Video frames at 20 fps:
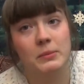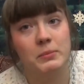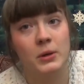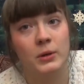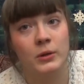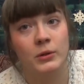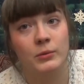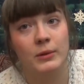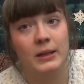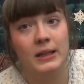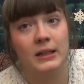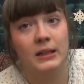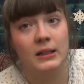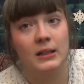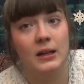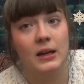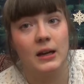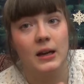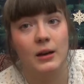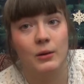
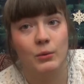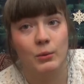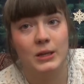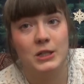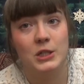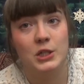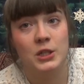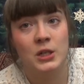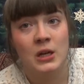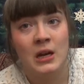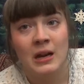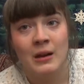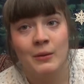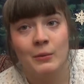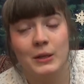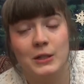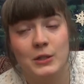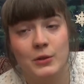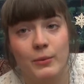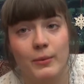pondering which
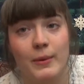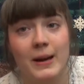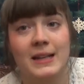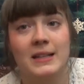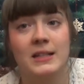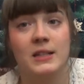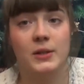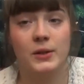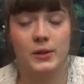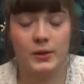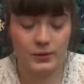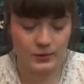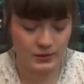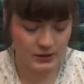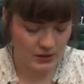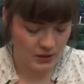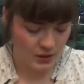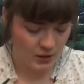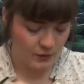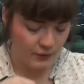thread to
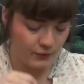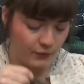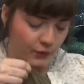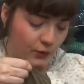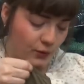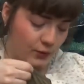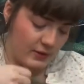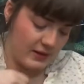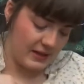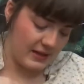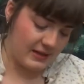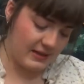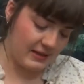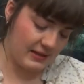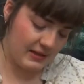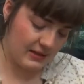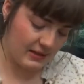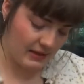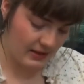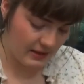use for
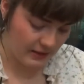this